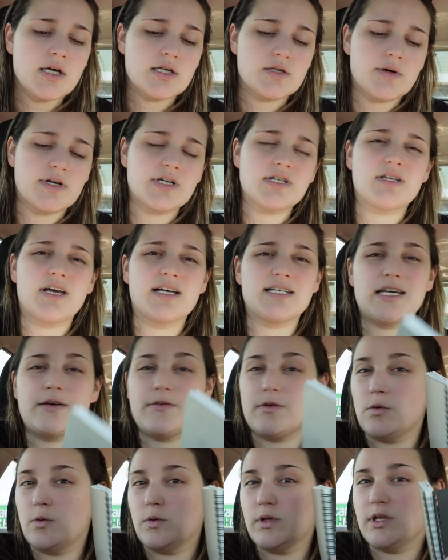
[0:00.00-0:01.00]
So I just like to
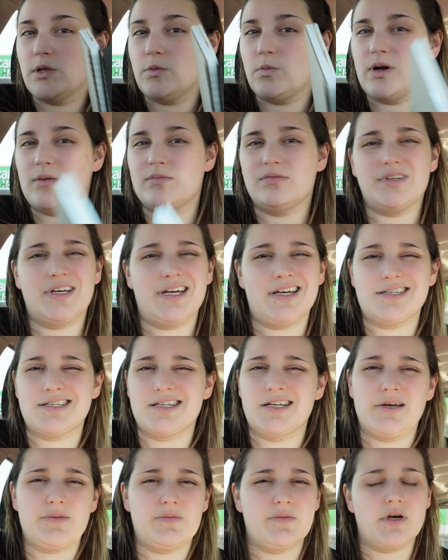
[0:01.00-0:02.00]
have it all in the one place,
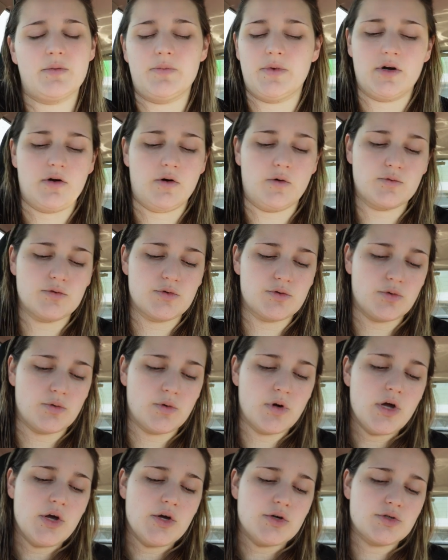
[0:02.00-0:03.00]
and I'm a bit old
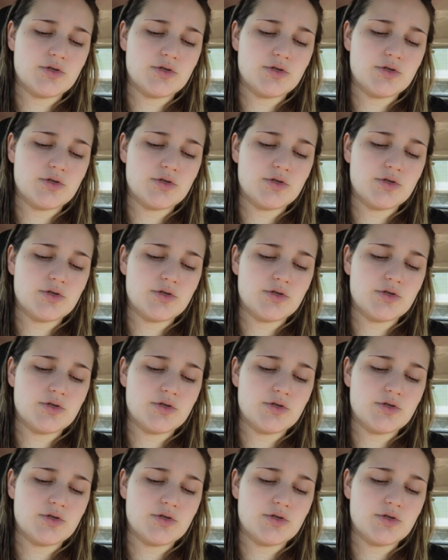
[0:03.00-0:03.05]
school.